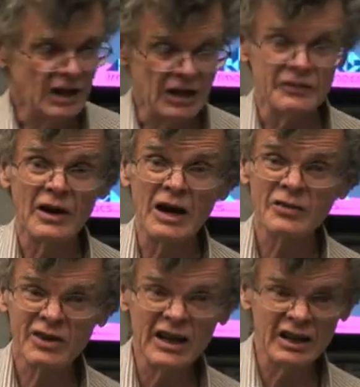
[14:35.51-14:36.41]
of
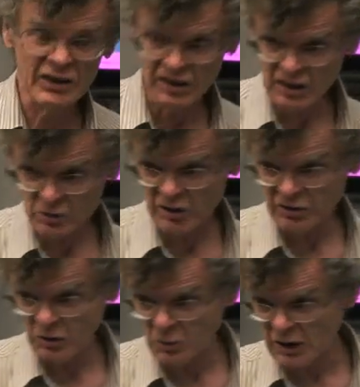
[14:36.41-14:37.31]
offsetting the
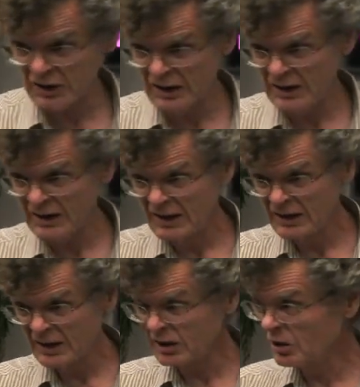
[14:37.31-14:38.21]
decrease in quality
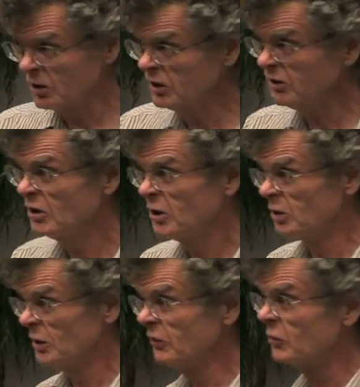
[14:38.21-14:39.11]
that occurs,
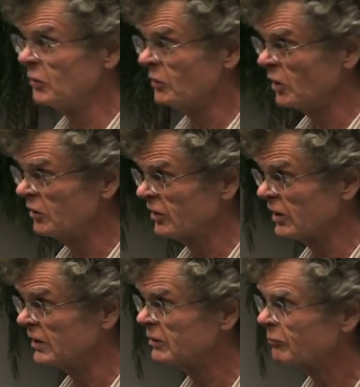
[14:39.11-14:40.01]
or even reversing
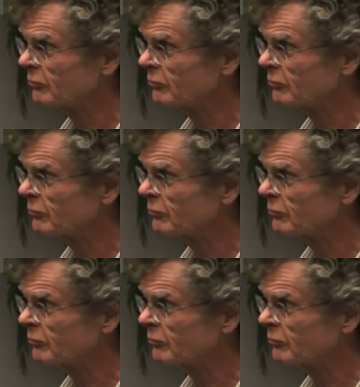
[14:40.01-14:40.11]
it.